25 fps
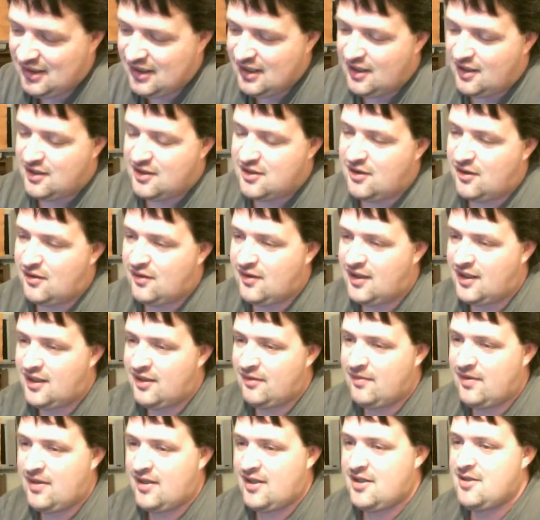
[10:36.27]
So
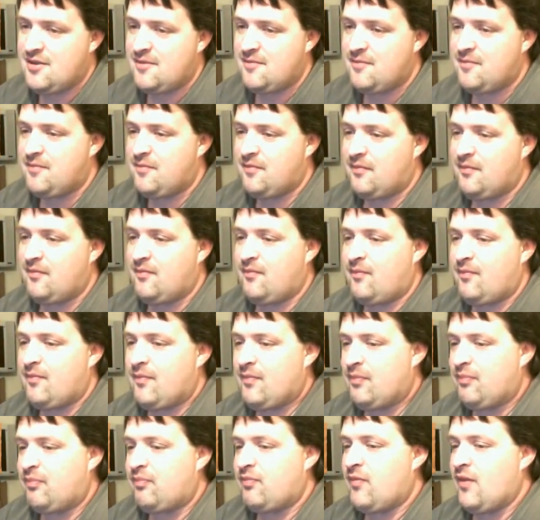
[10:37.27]
anyways,
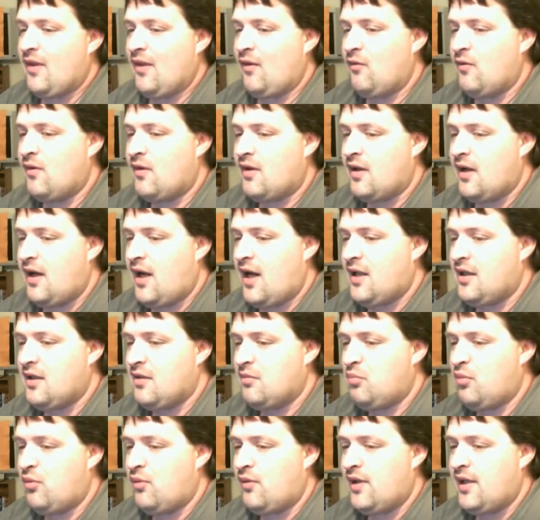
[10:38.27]
we're at the
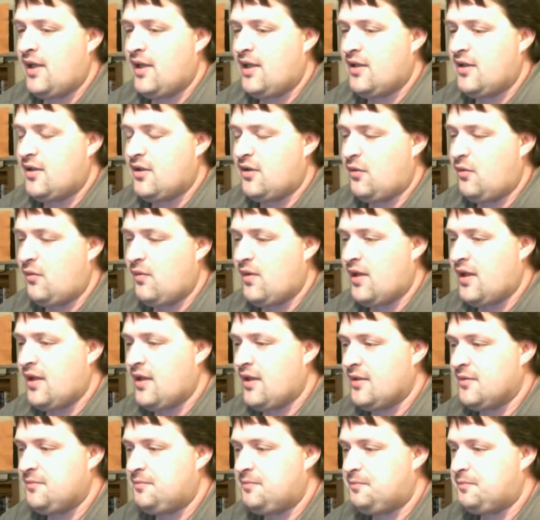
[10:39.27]
point to where
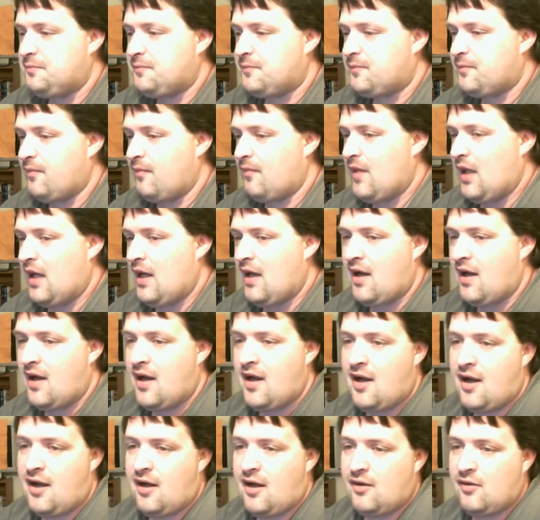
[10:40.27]

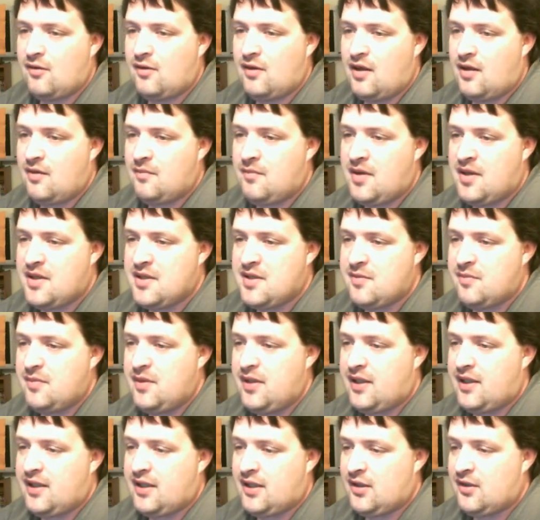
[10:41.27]
I'm not
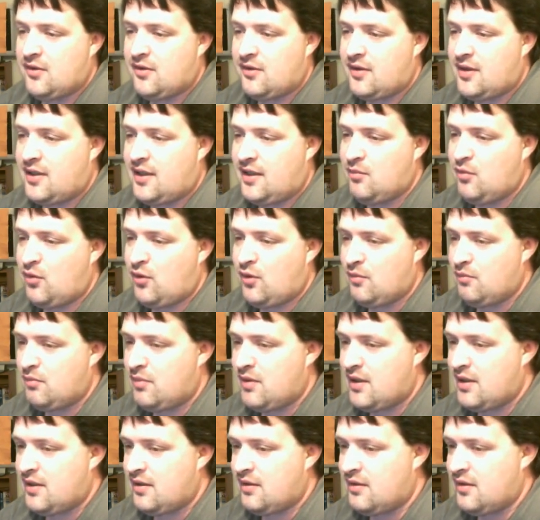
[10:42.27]
speaking to her anymore,
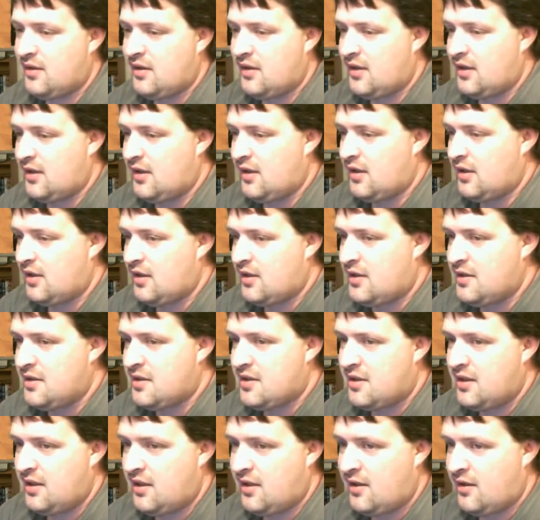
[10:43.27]
but it
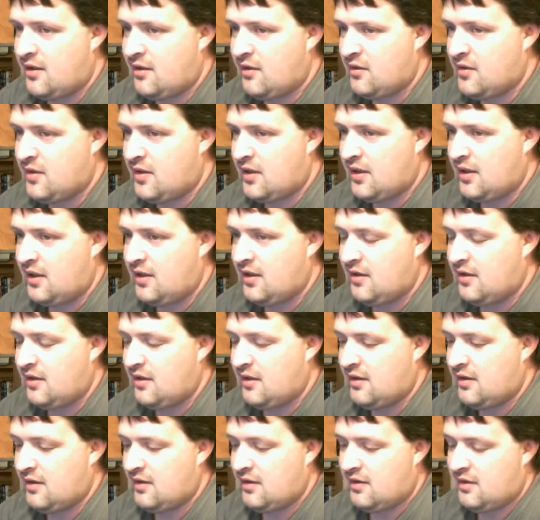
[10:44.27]
just, you know,
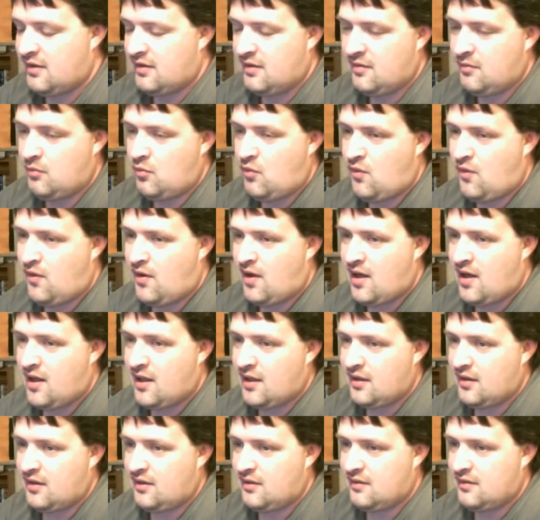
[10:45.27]
more
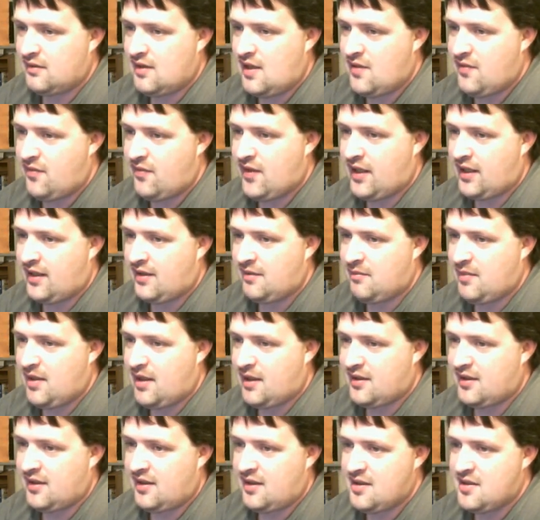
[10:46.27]
I think
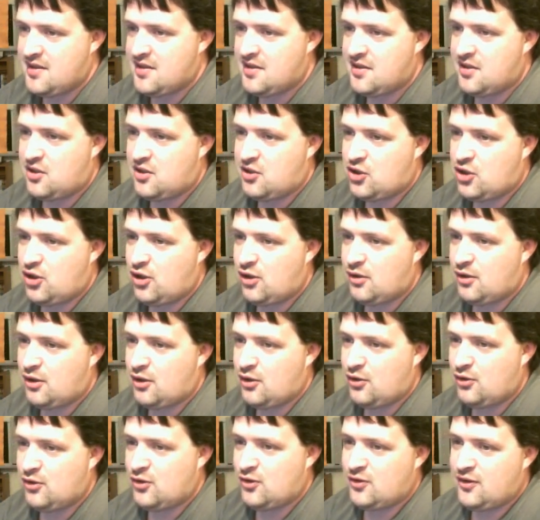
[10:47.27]
about this
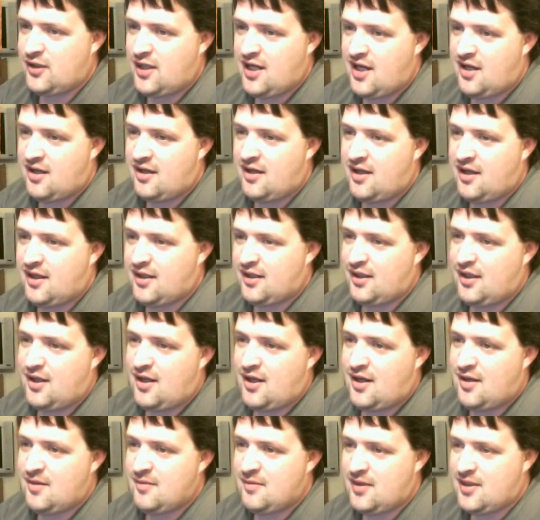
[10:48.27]
trickle-down
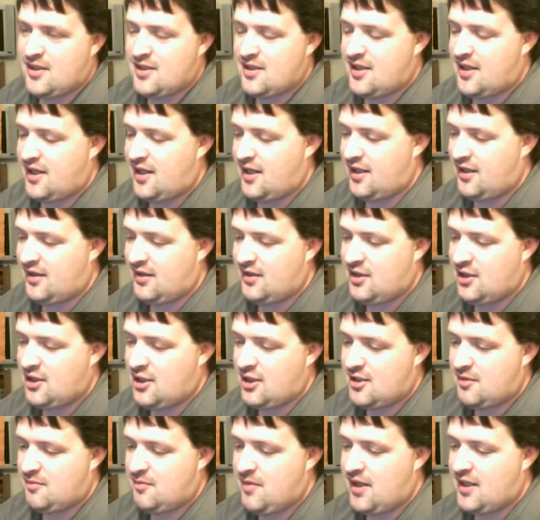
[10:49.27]
economics thing, it
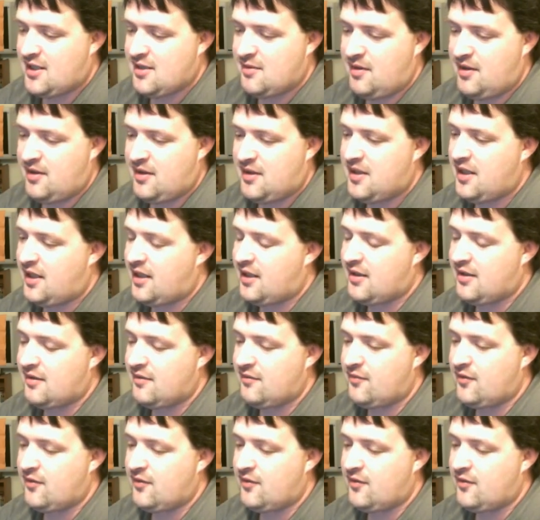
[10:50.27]
just makes me think of,